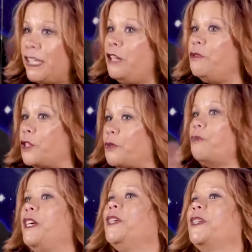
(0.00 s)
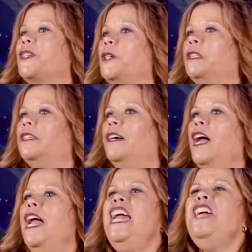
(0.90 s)
when he was 3 years old,
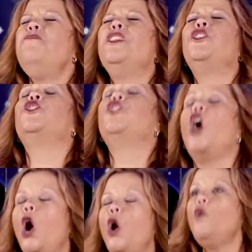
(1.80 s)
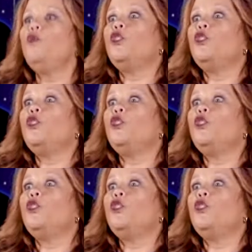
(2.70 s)
he was so